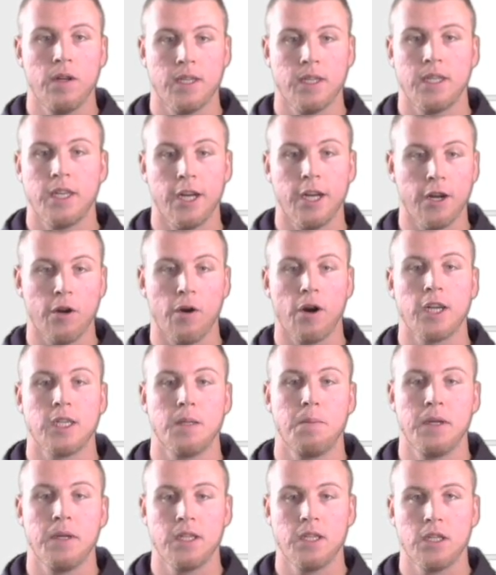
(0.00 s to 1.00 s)
He says, here you are as
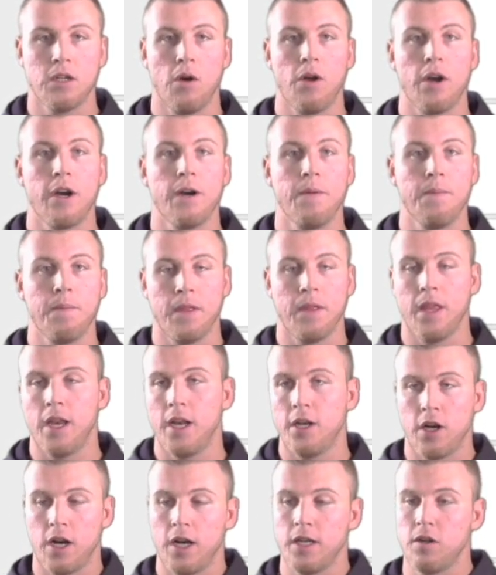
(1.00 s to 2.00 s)
a business owner. And then
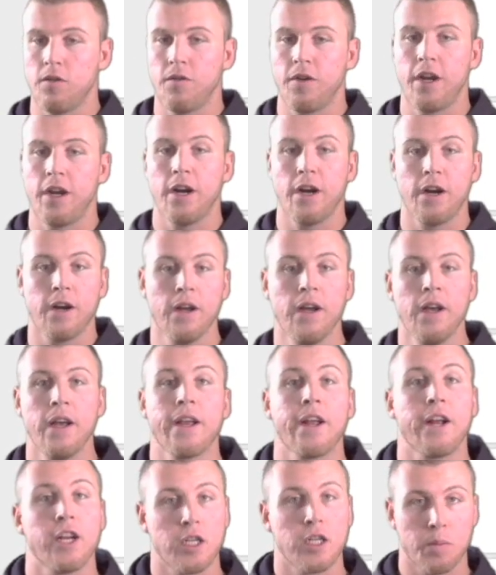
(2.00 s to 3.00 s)
he draws over here.
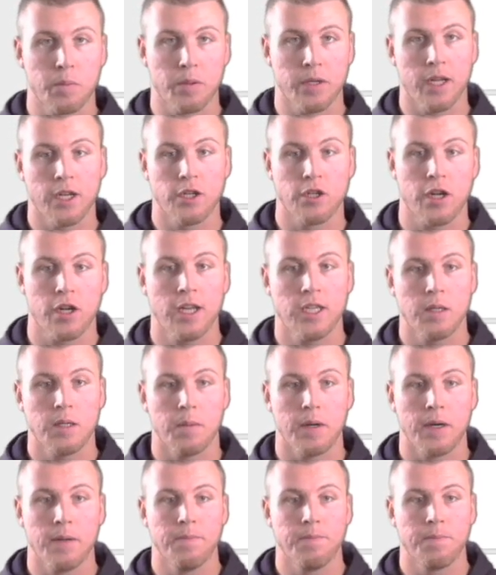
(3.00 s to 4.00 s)
Here's a potential
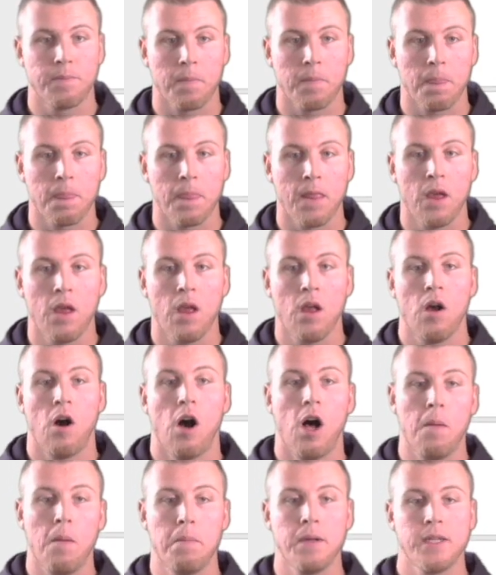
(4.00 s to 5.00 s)
customer.
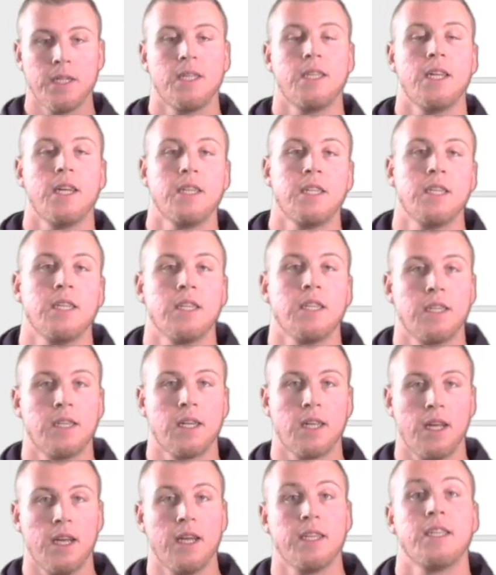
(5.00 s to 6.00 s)
All business
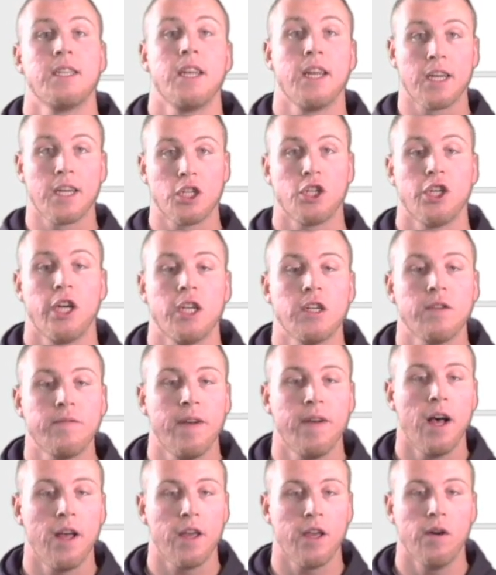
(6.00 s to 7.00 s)
is an exchange of
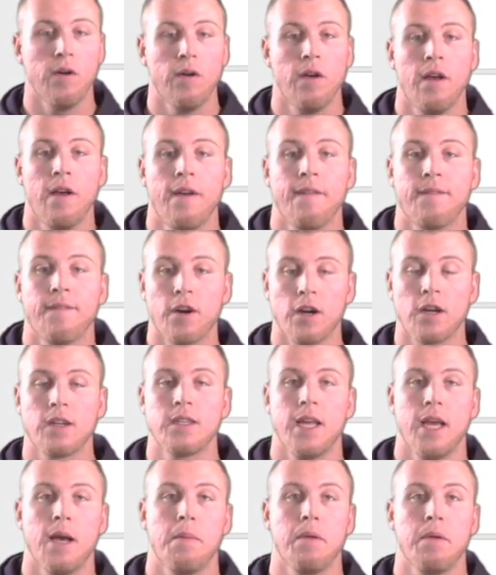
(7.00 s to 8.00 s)
value. For
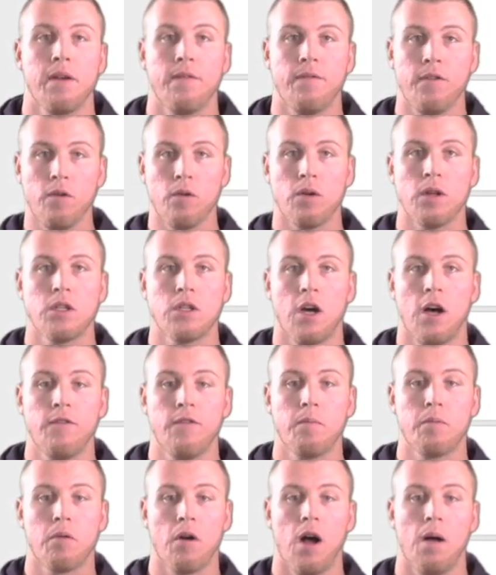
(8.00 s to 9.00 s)
example, if you can
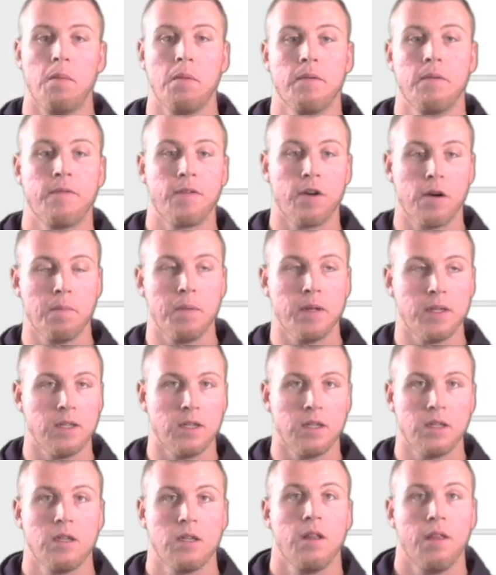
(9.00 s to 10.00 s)
solve a problem for a
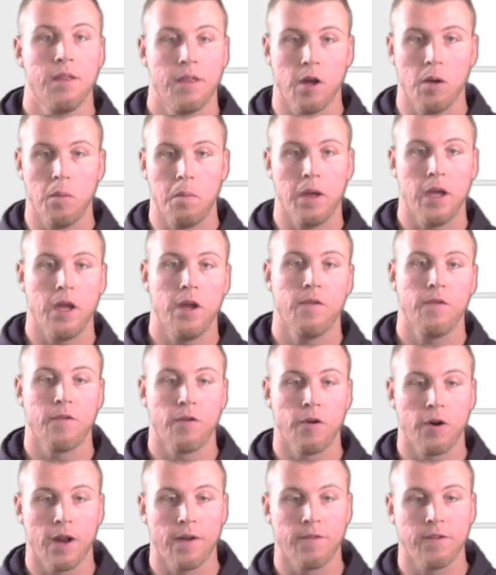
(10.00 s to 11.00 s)
business, they will pay you
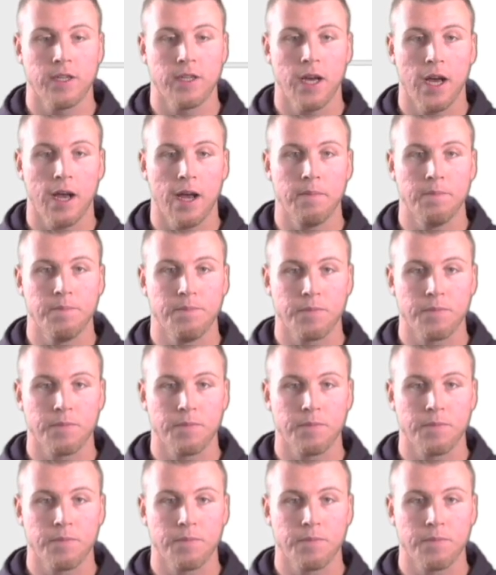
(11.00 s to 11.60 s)
for it every time.